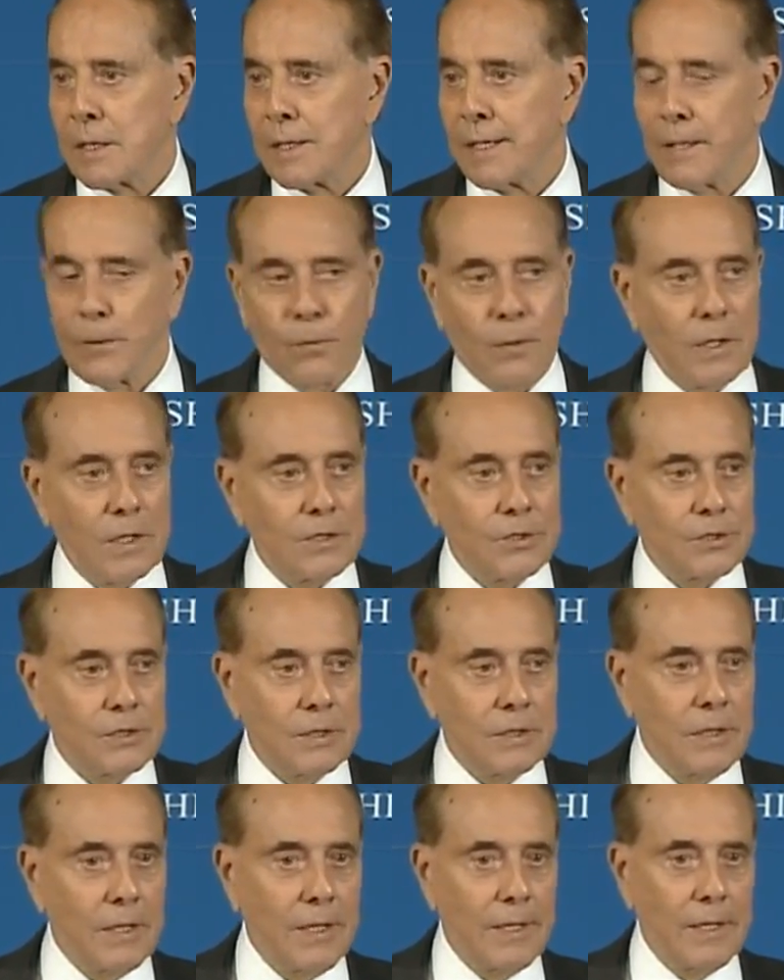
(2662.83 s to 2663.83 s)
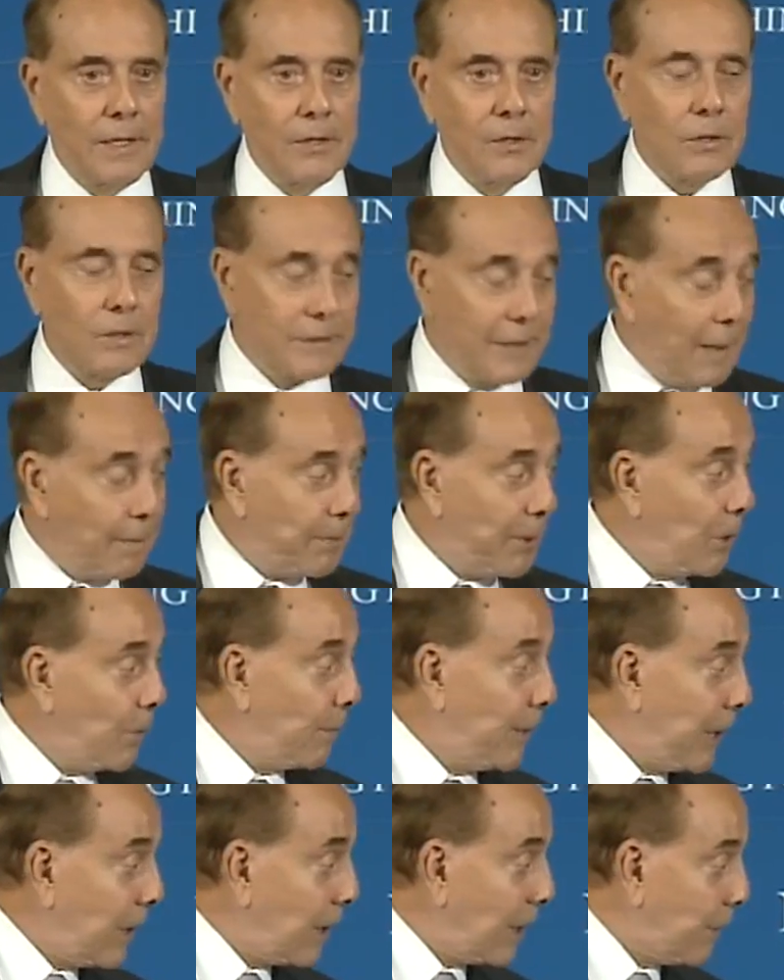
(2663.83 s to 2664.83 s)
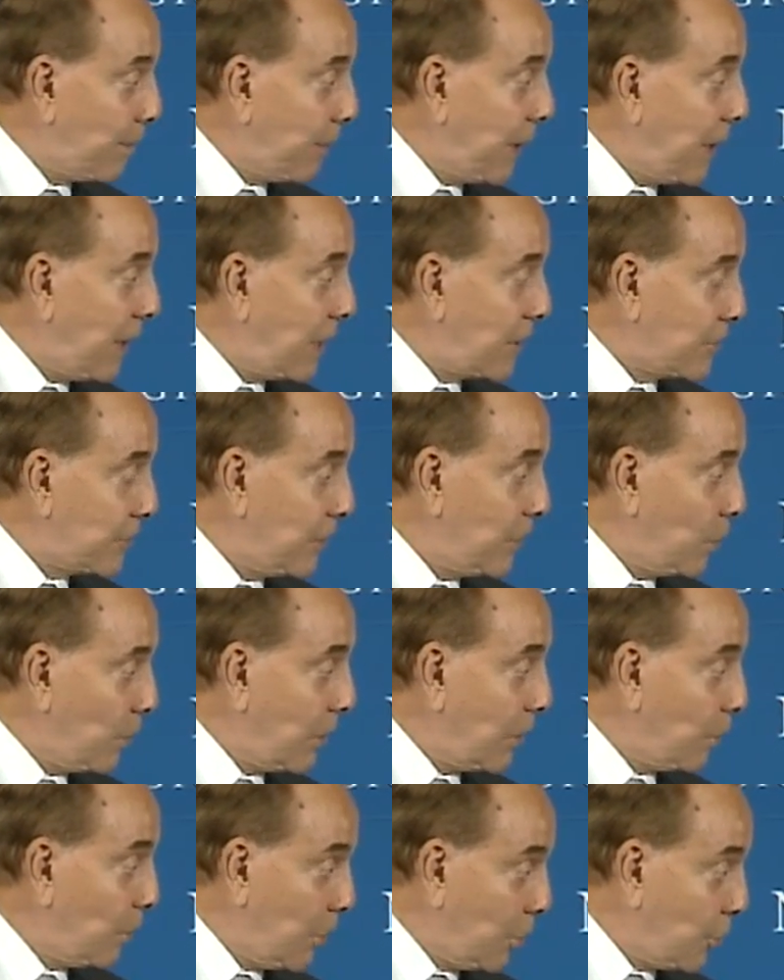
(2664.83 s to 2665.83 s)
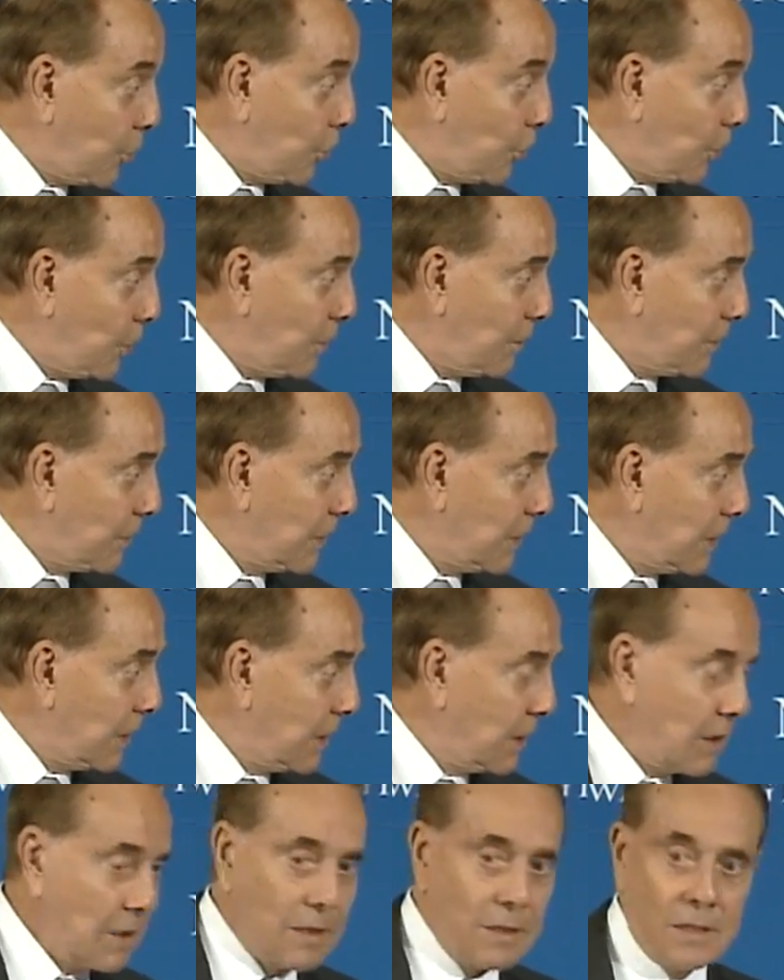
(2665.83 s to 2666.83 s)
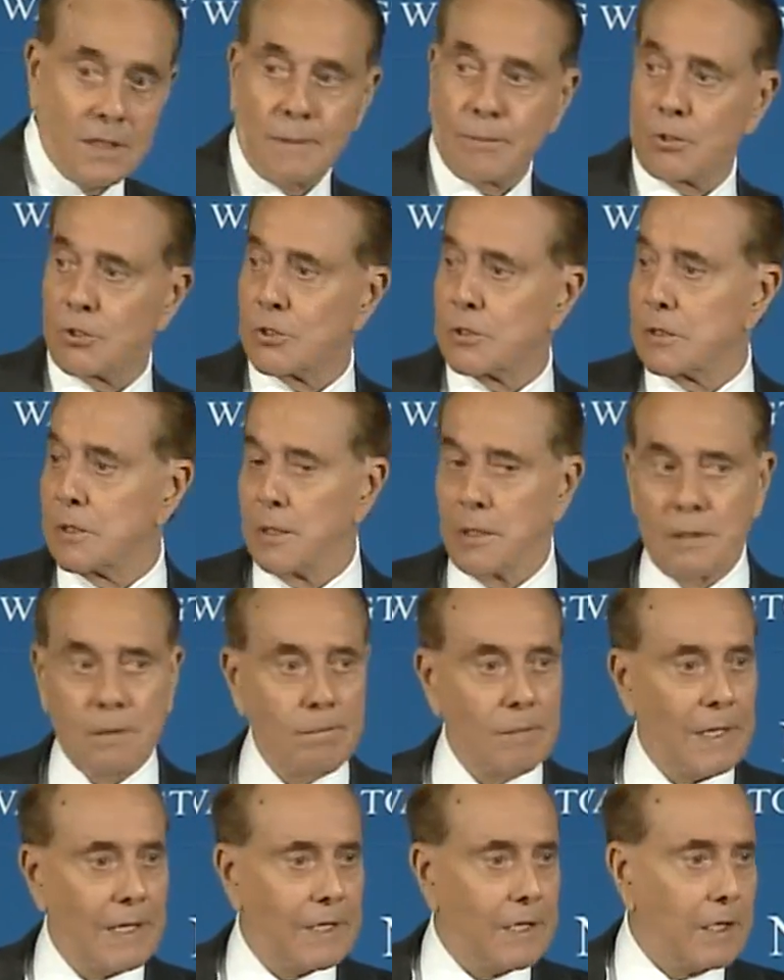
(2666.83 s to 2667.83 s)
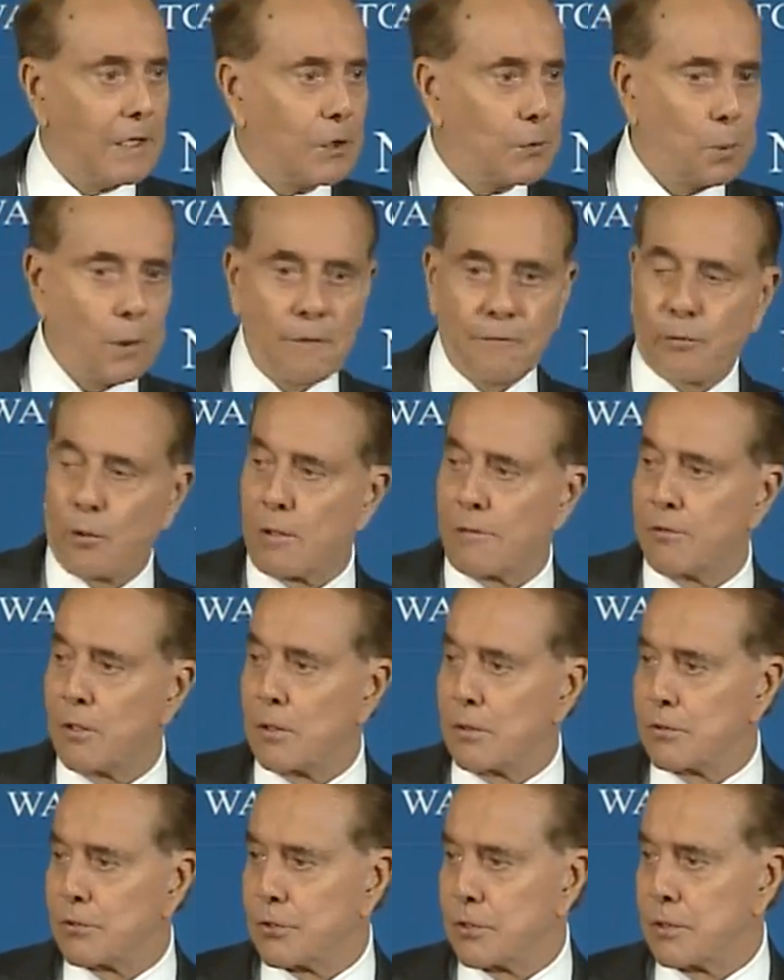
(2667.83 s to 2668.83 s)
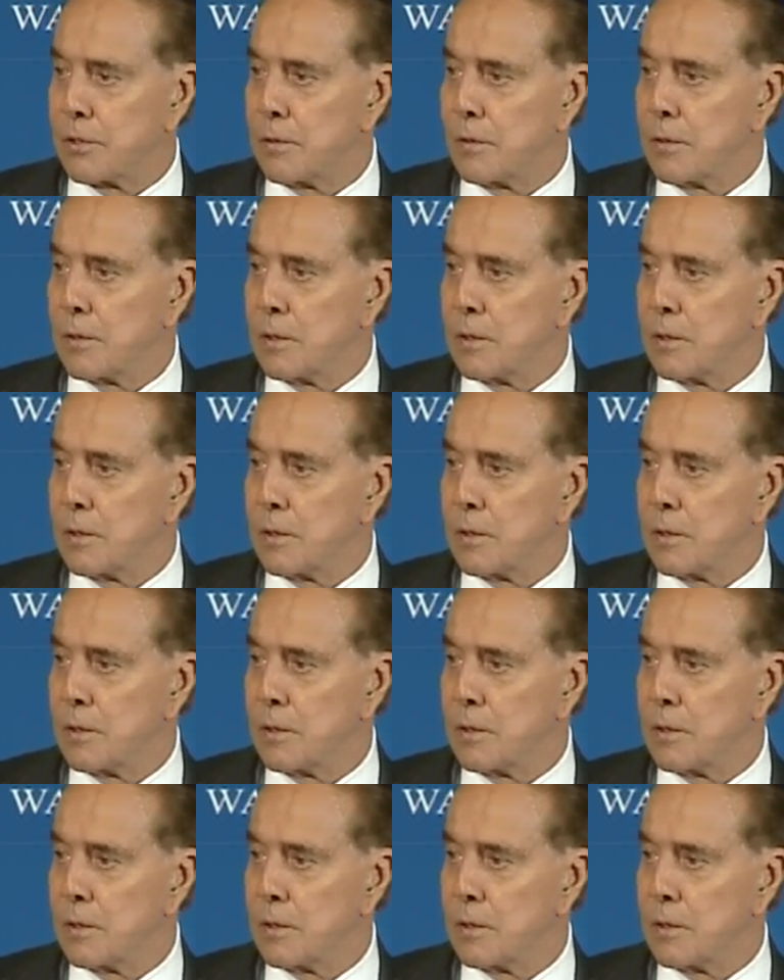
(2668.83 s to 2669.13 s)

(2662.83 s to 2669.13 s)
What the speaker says: It was, you know, and that bill barely passed in World War II. It was, I think, 3 or 4 votes.